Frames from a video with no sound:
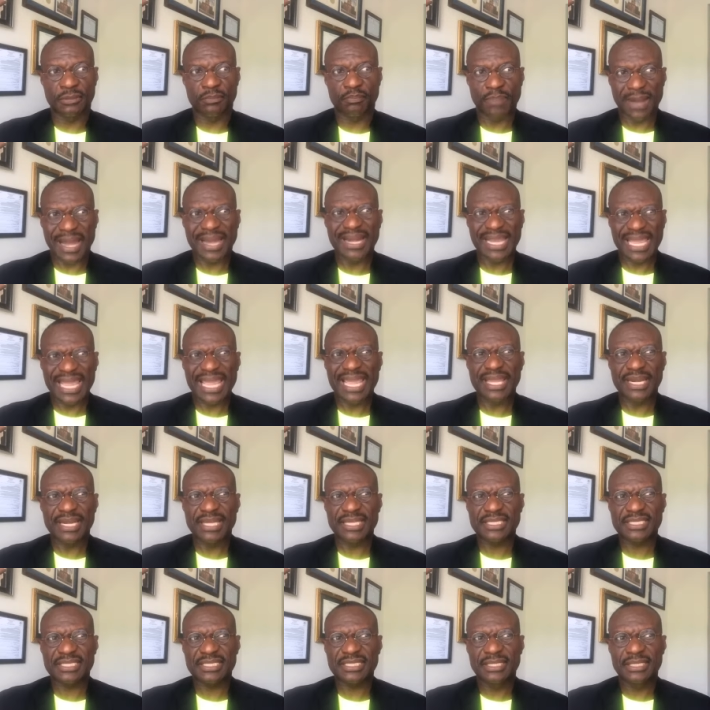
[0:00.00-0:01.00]
But it
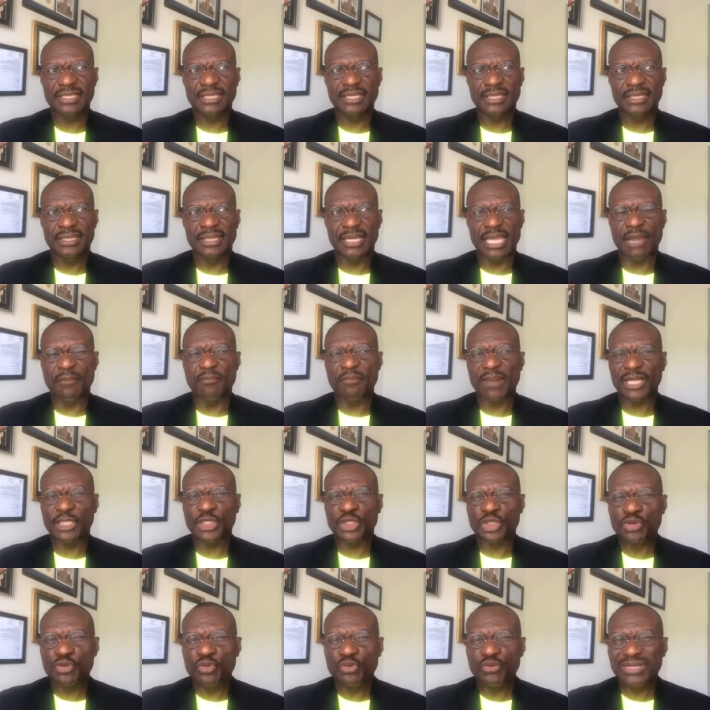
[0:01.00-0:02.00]
is a
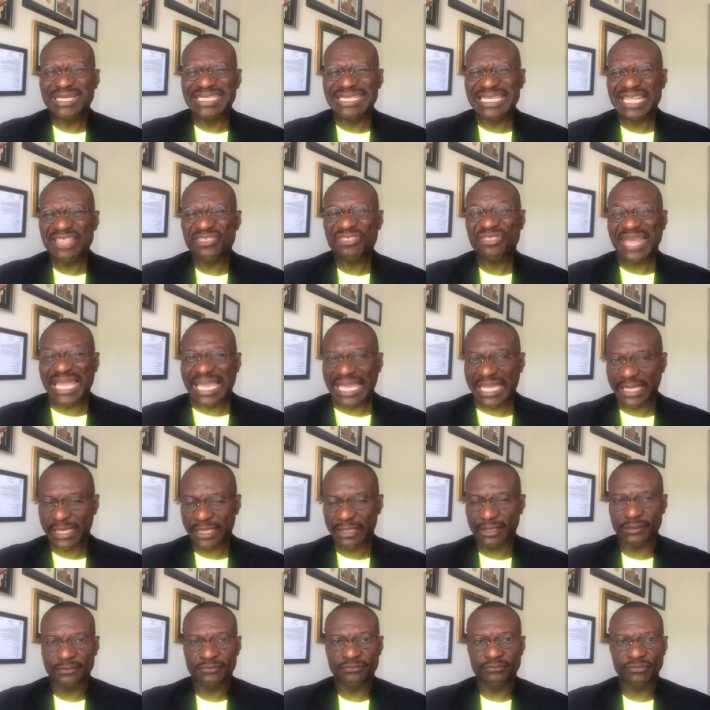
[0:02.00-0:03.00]
maturity
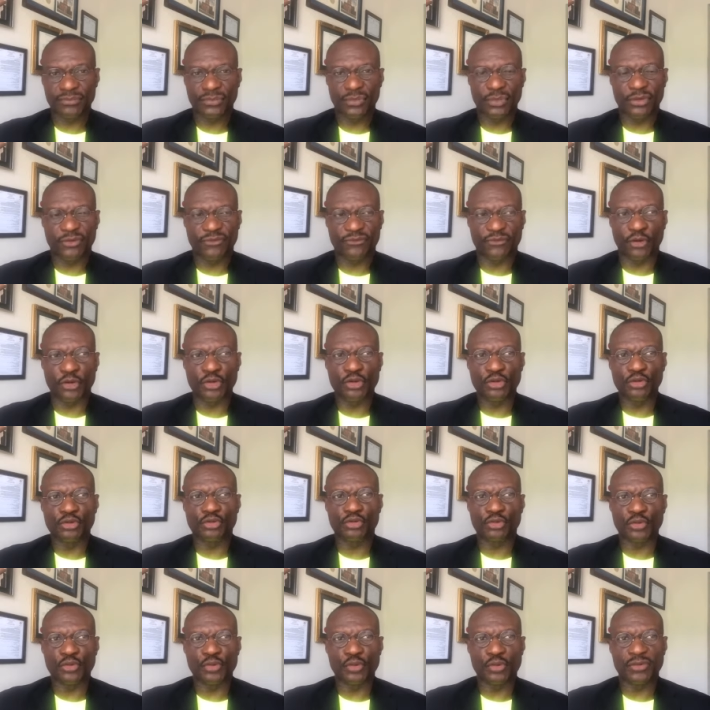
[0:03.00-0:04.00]
thinking for you
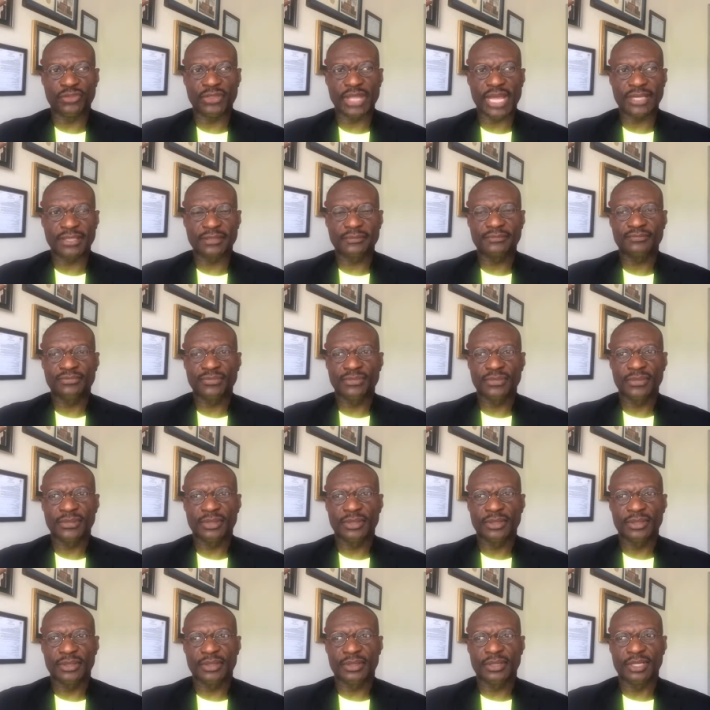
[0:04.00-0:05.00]
to know that
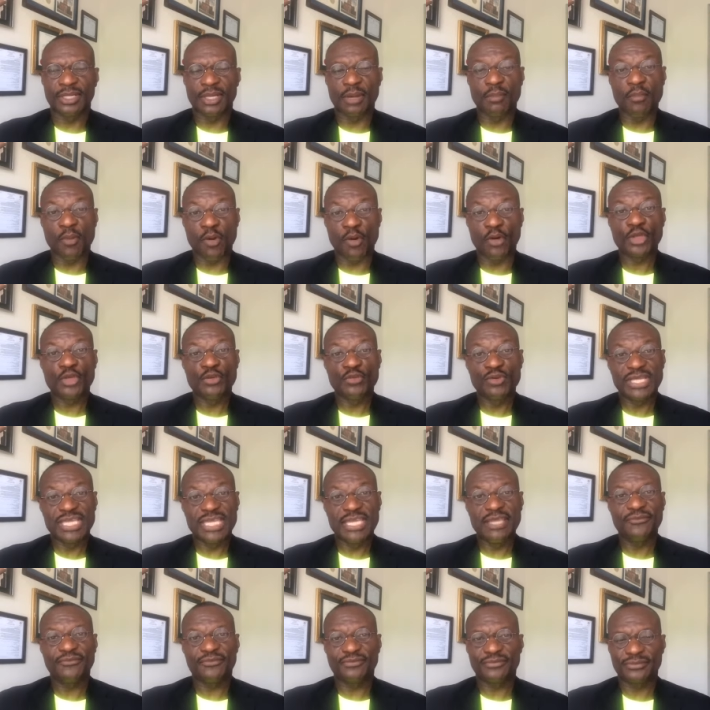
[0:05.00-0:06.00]
the more you
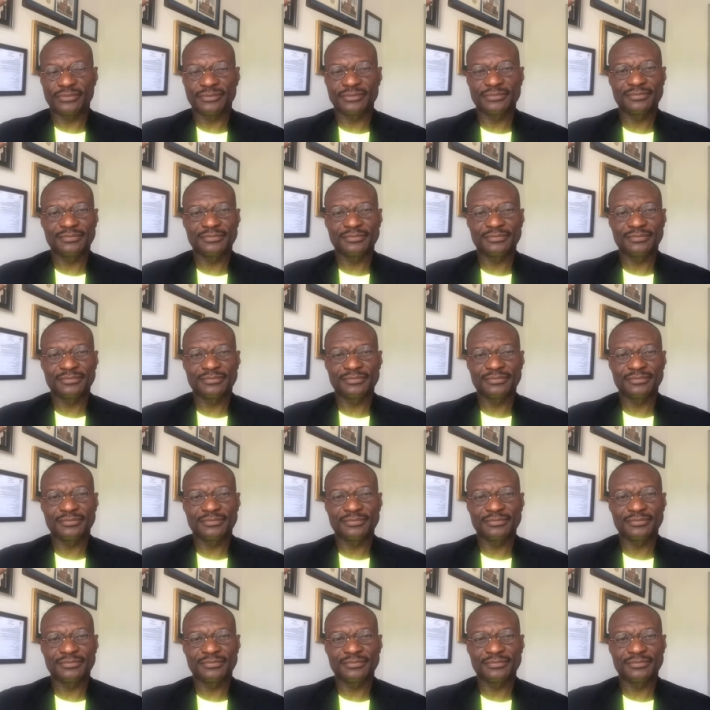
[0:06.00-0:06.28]
give,